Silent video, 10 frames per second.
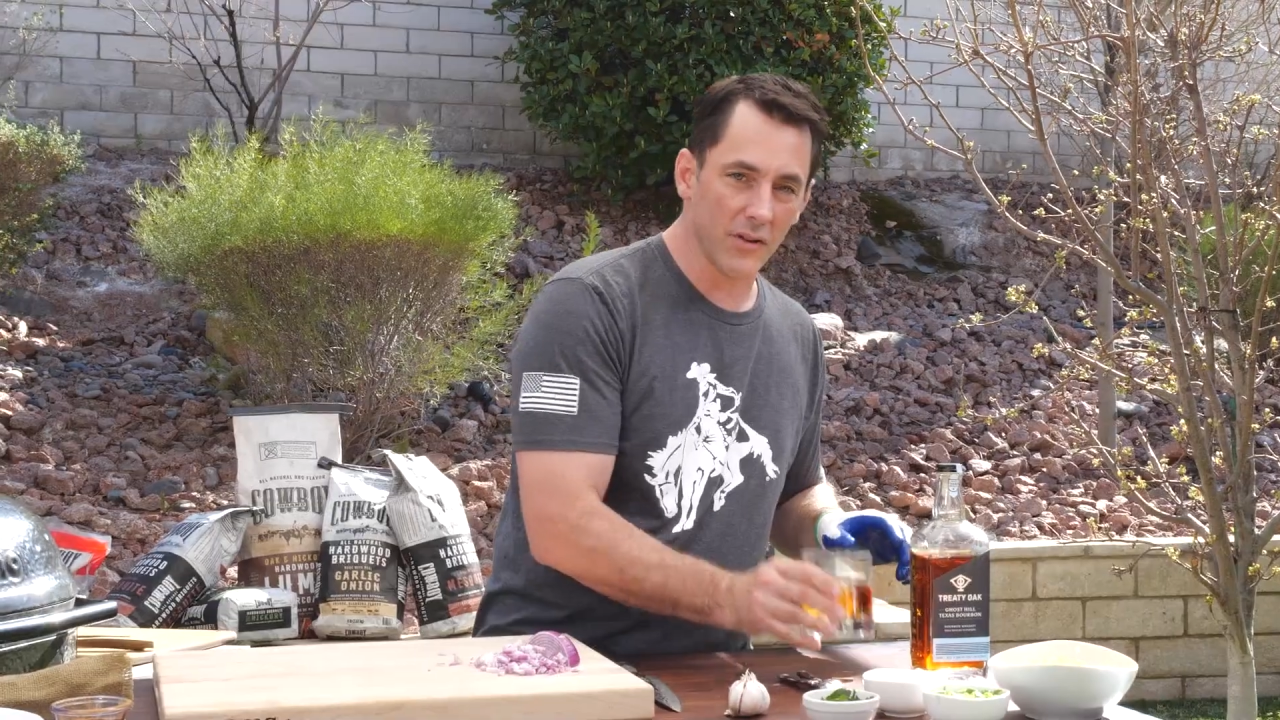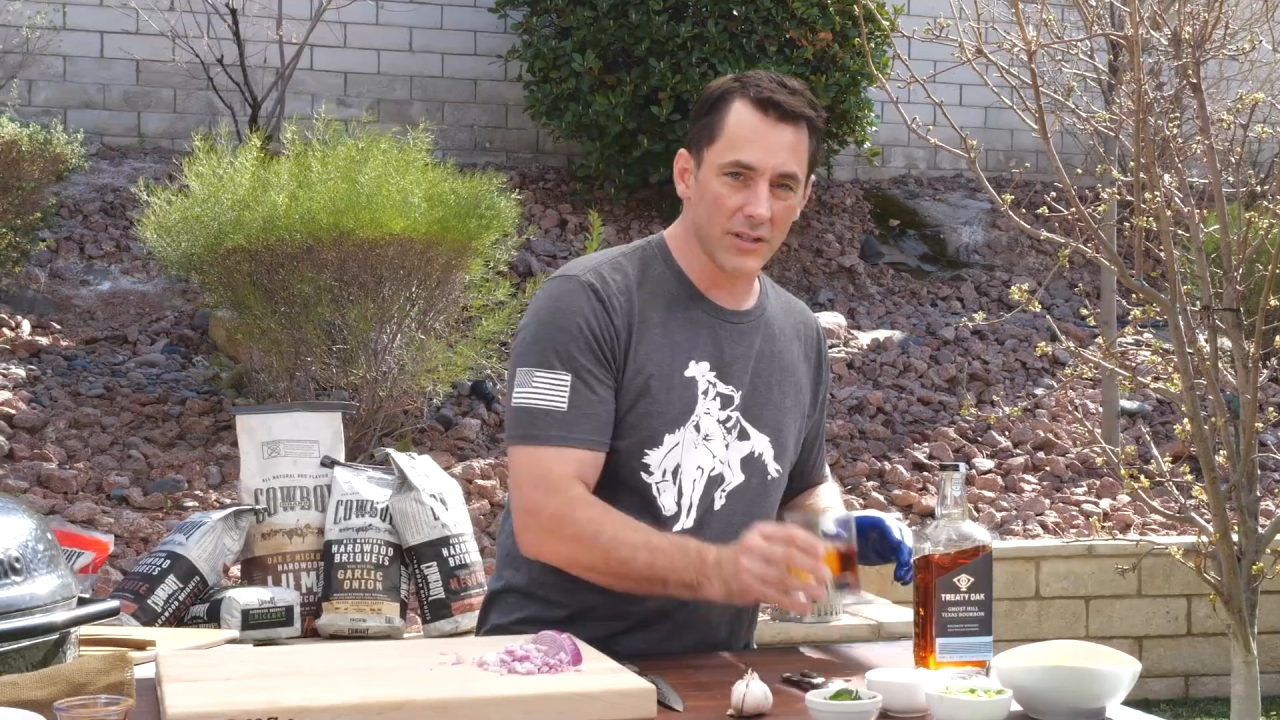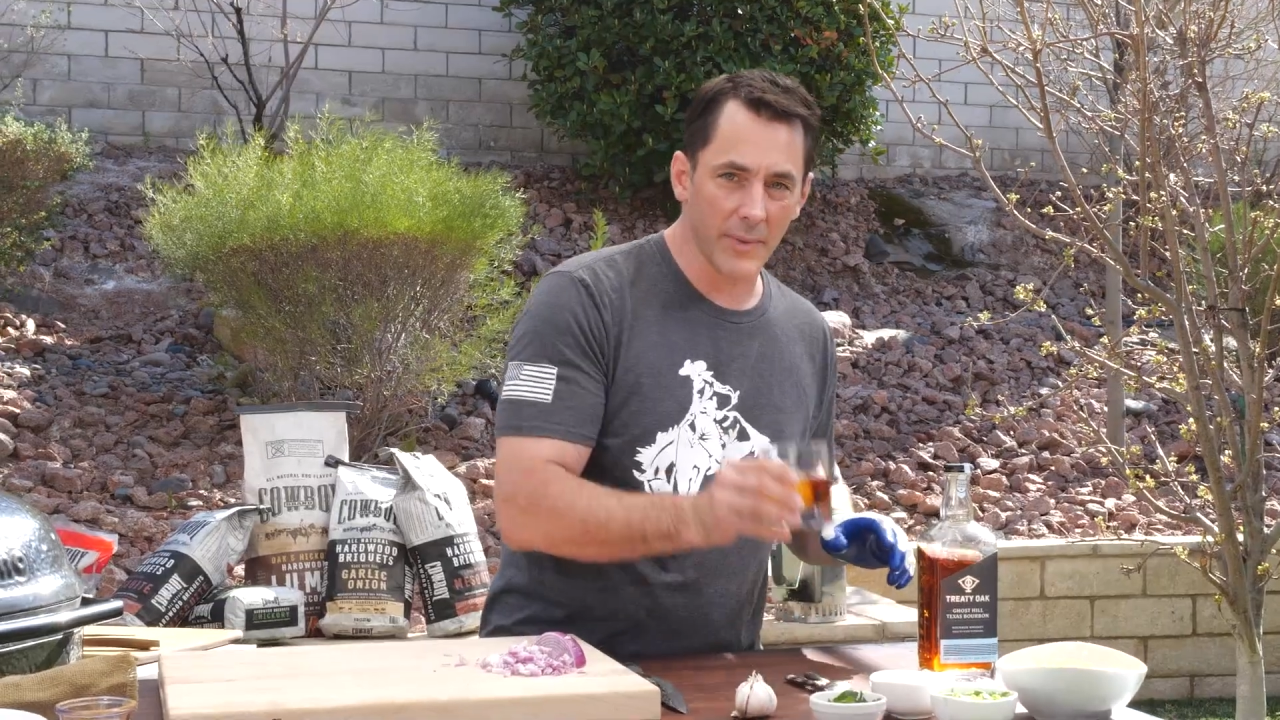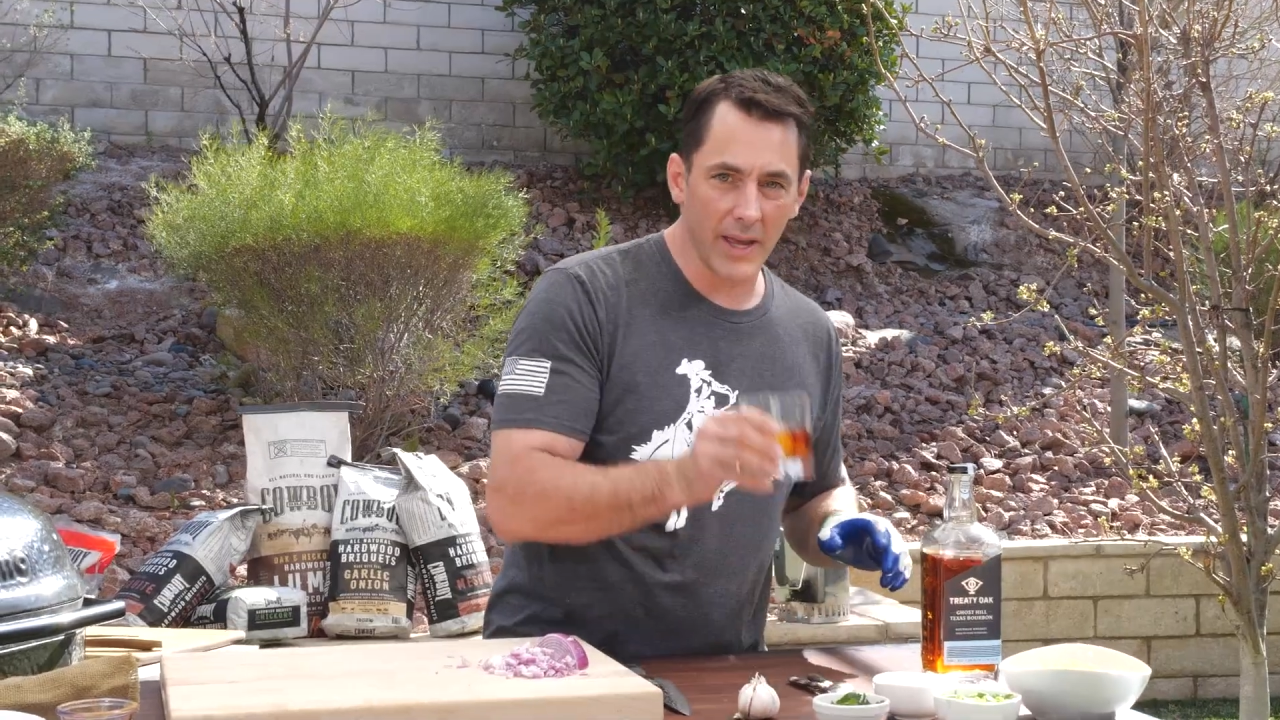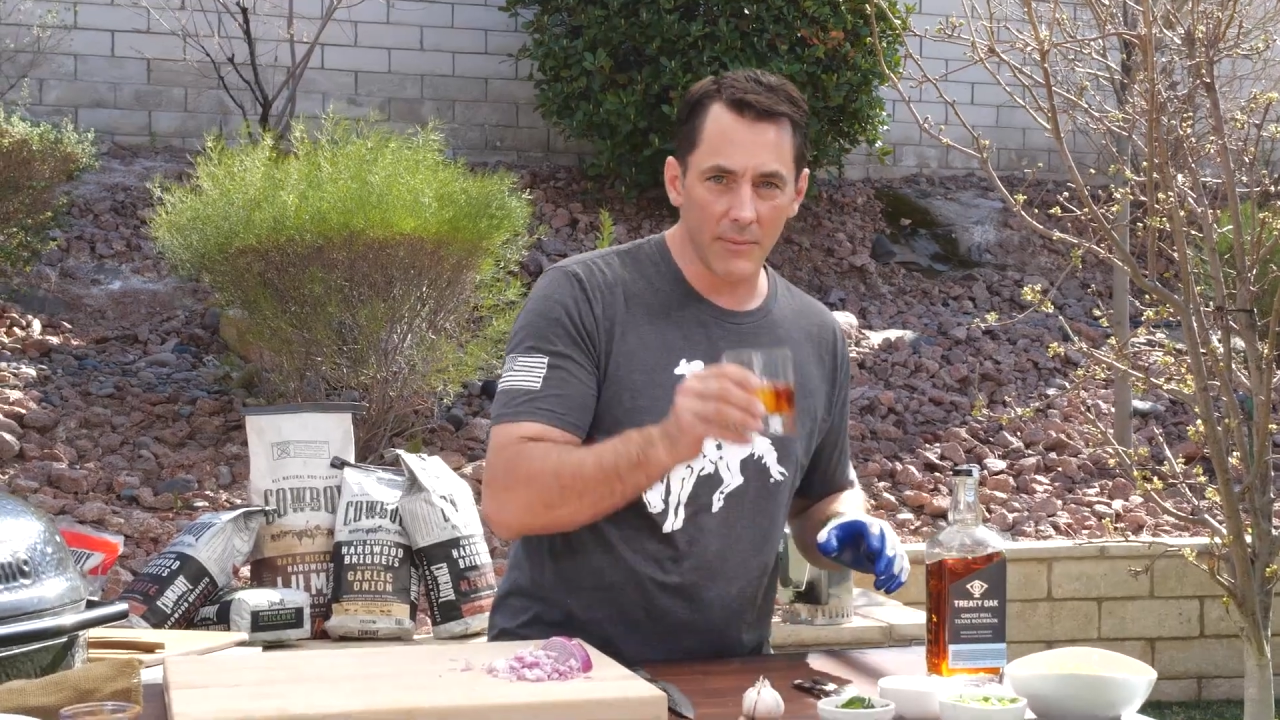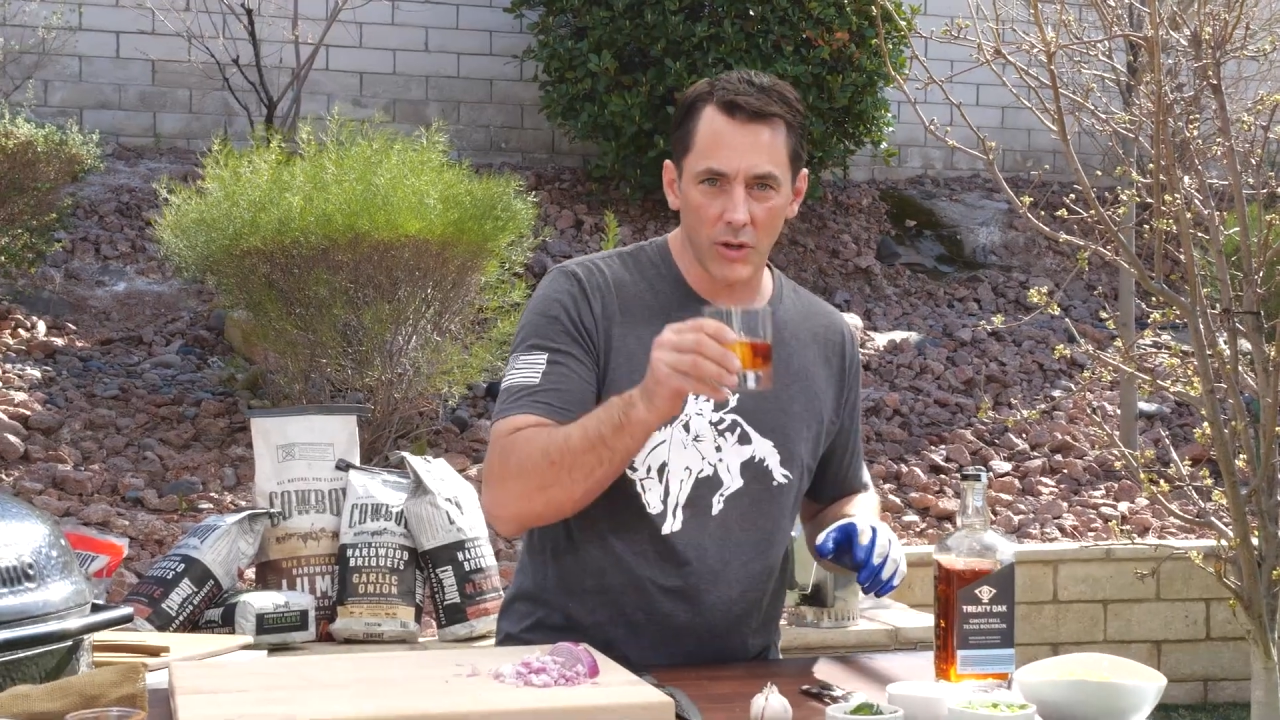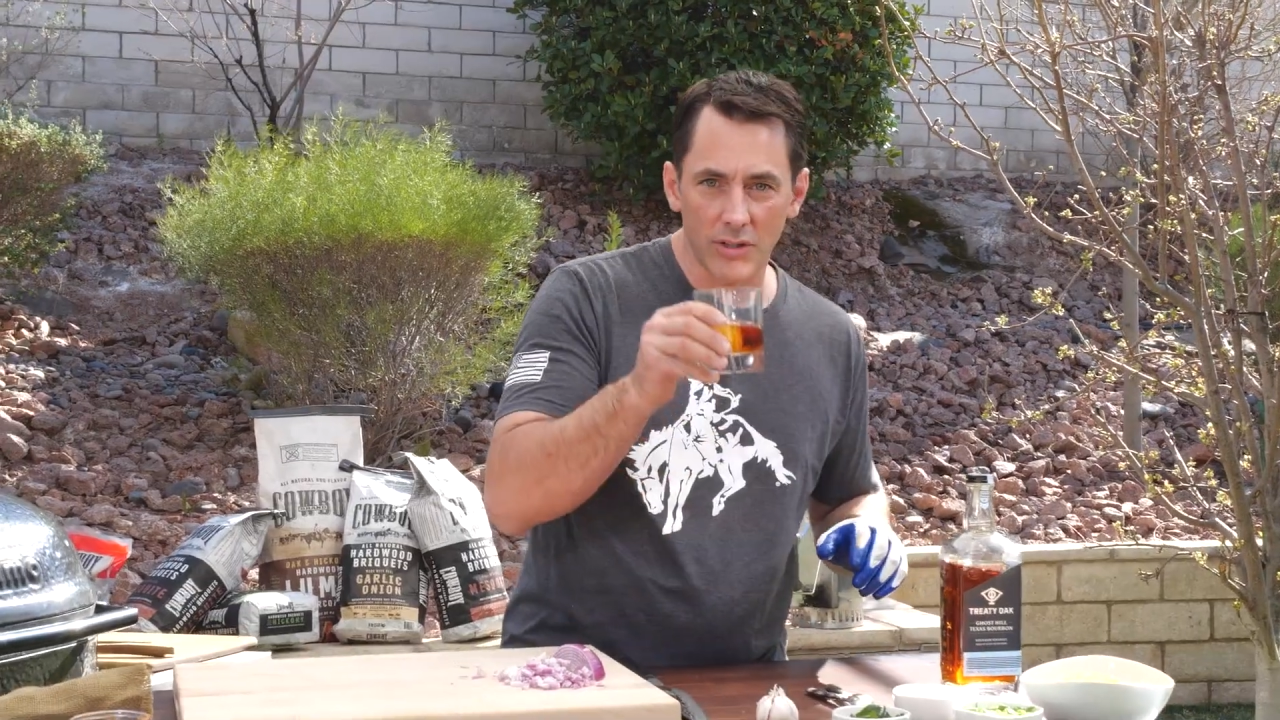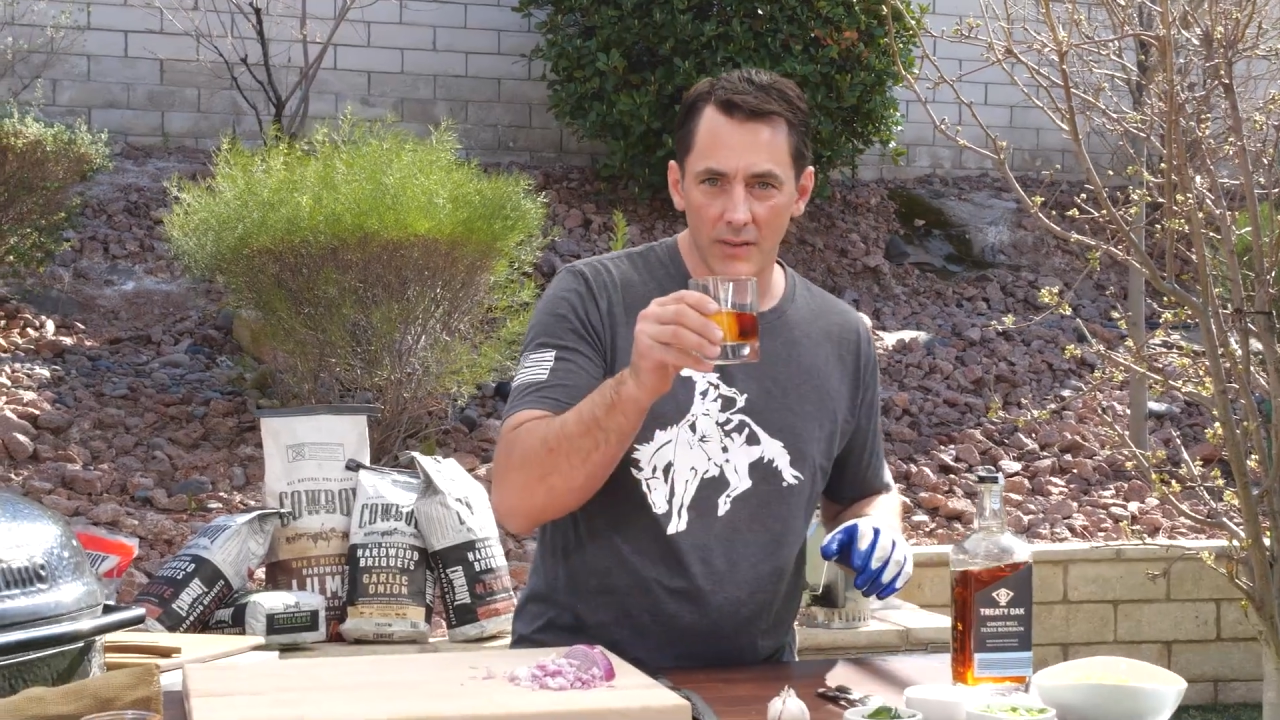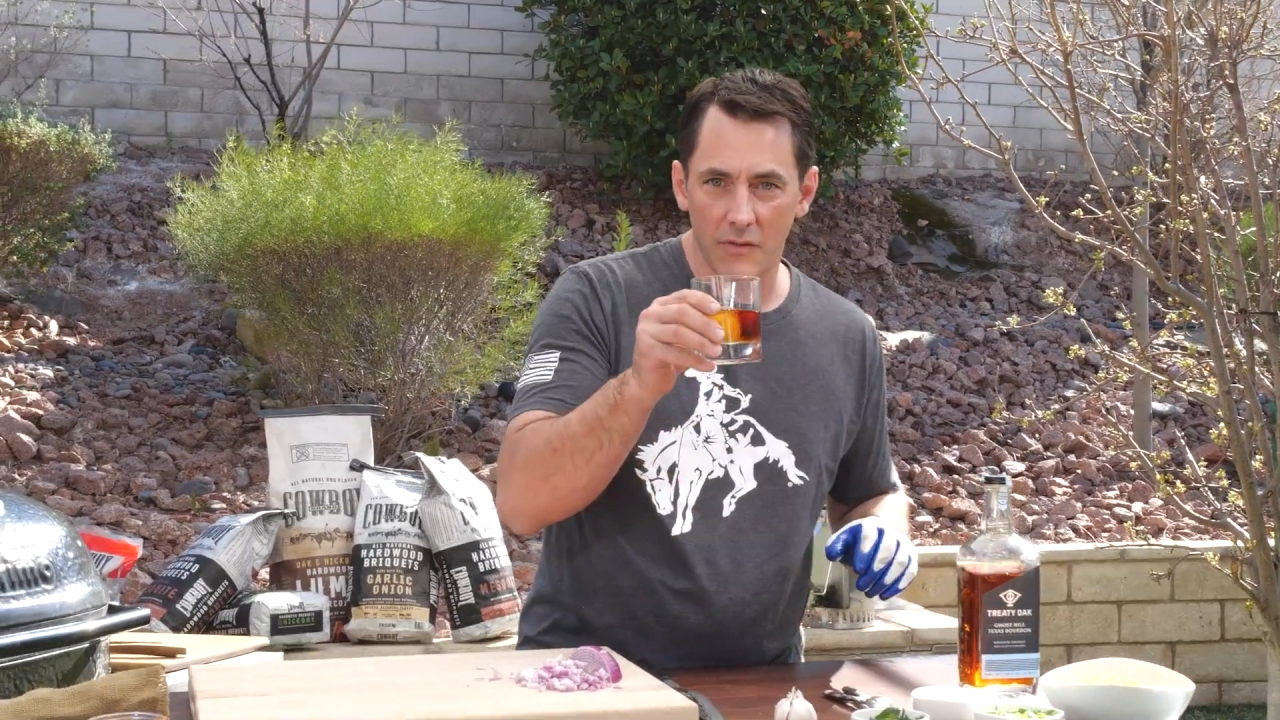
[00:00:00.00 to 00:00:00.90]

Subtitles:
It's made mostly